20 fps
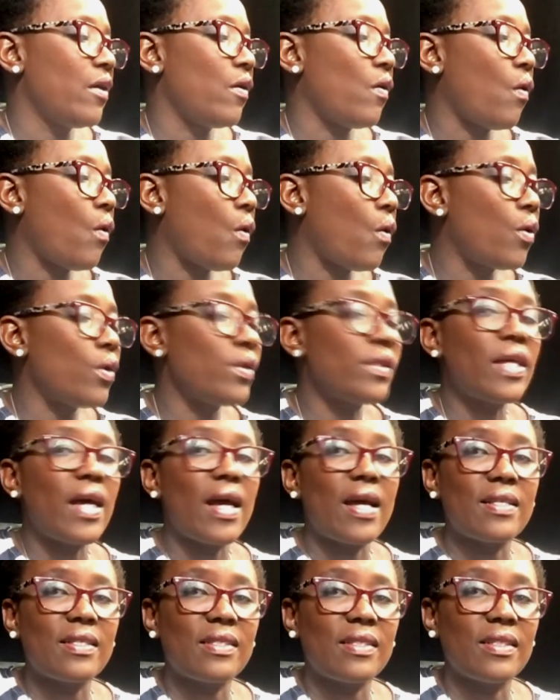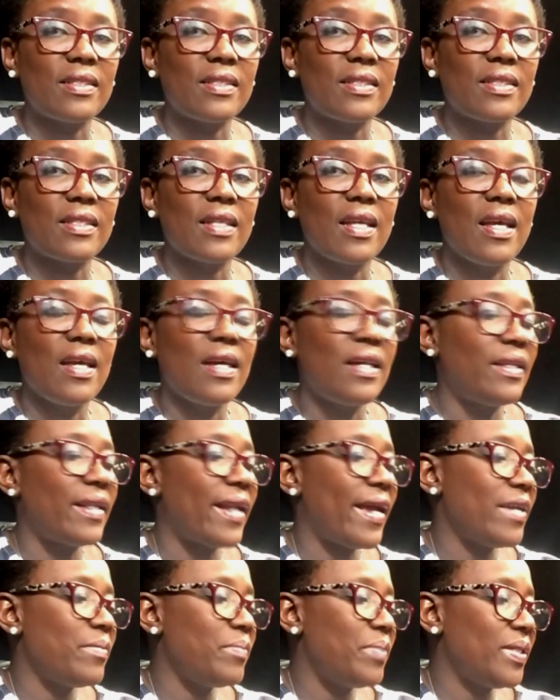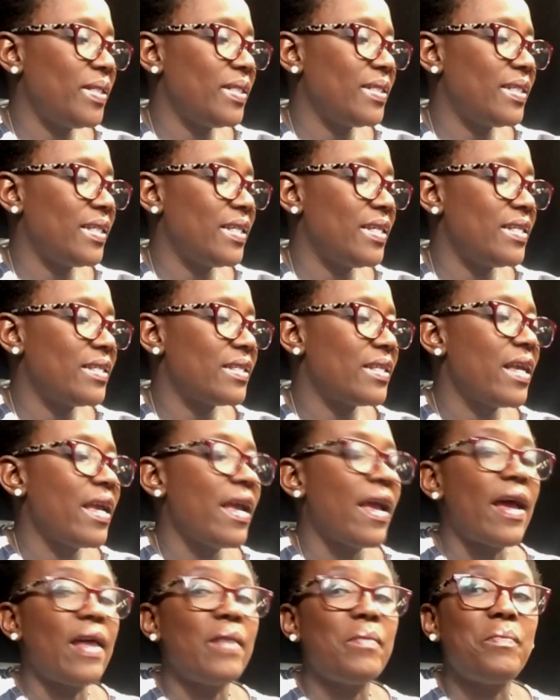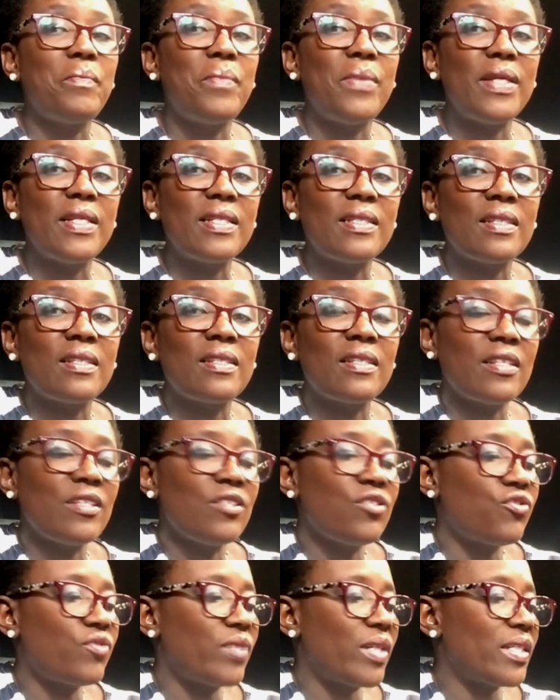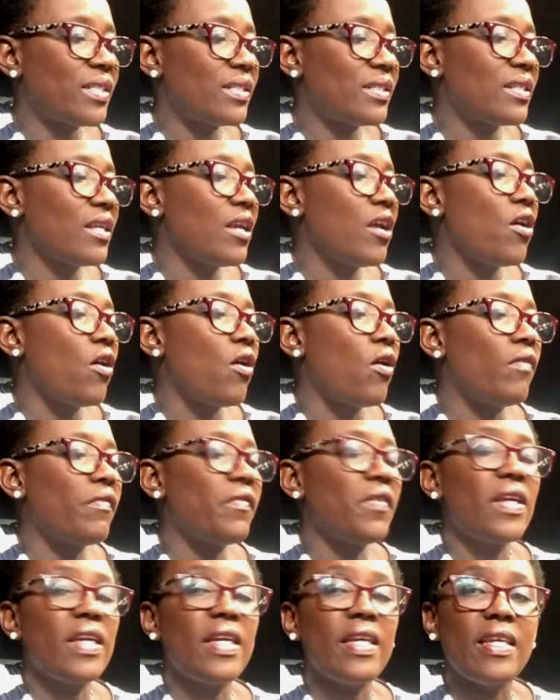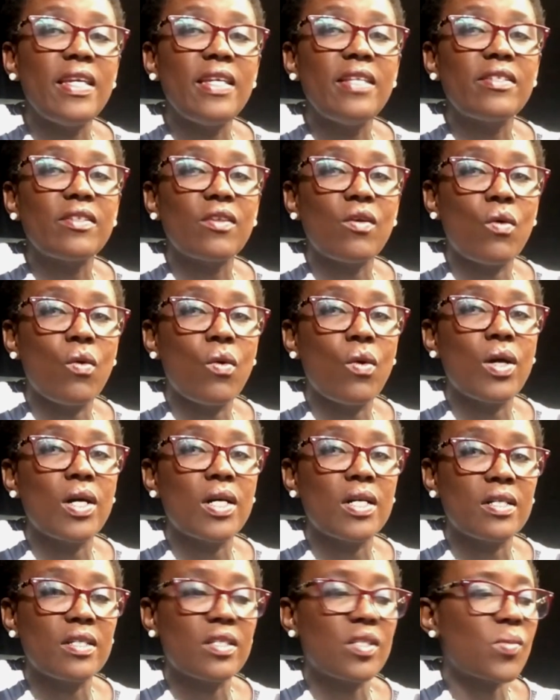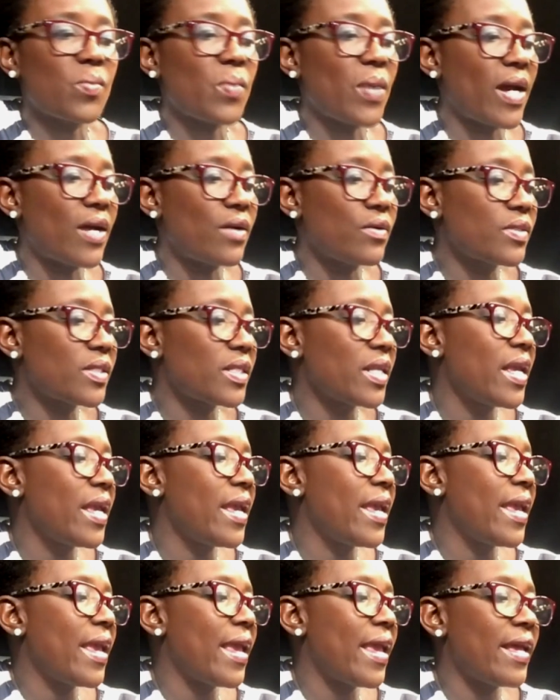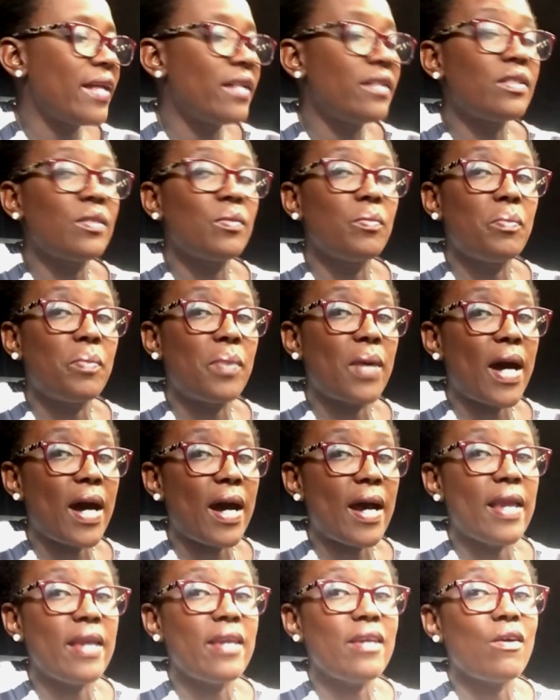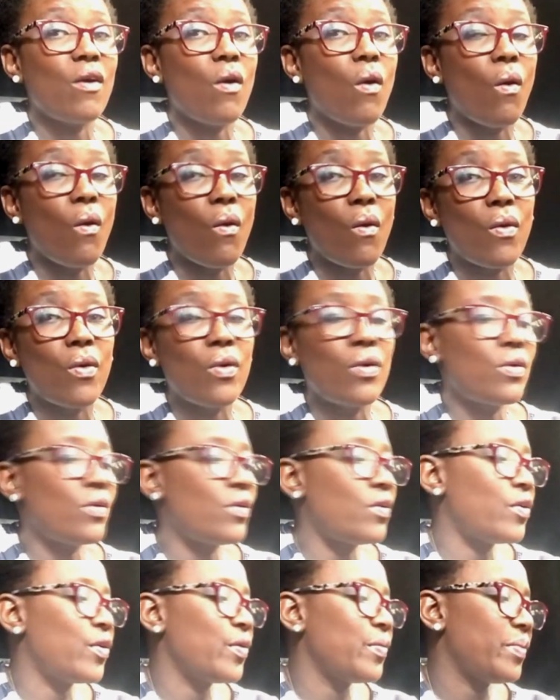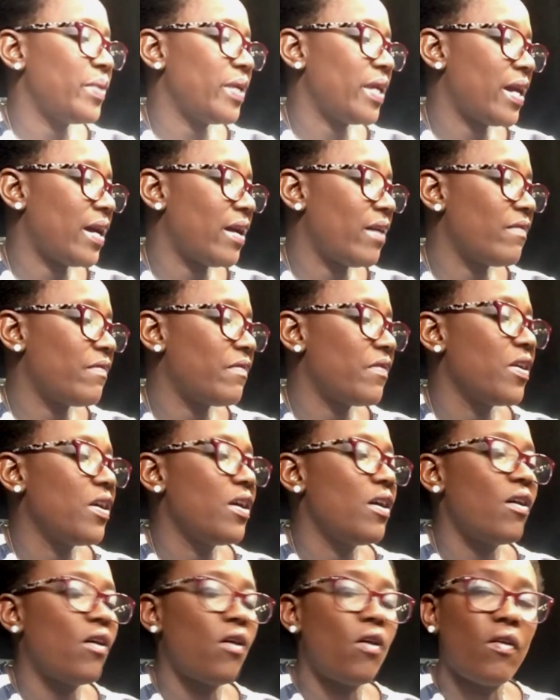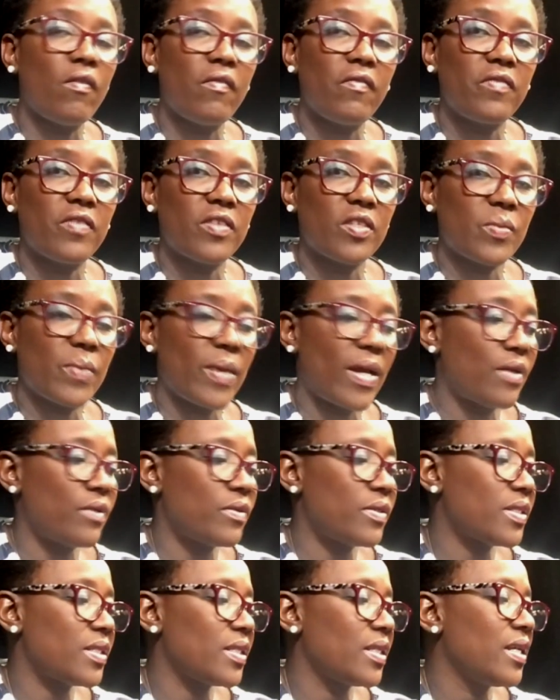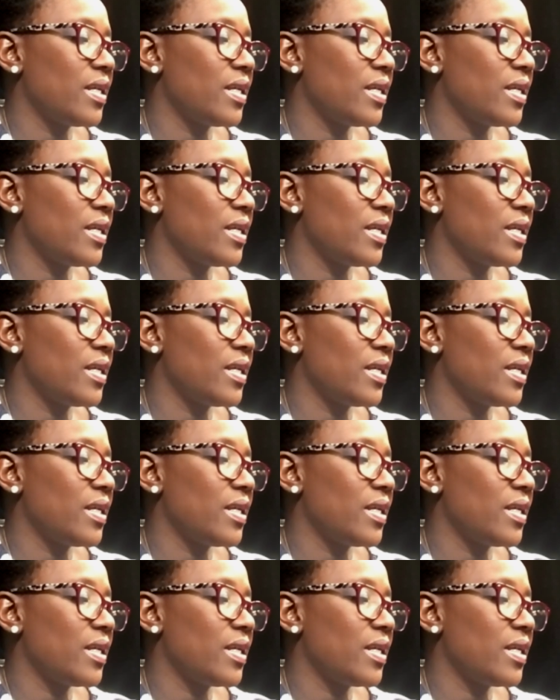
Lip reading: All the assets, liabilities, and business interests of his or her spouse held by or on behalf of the spouse,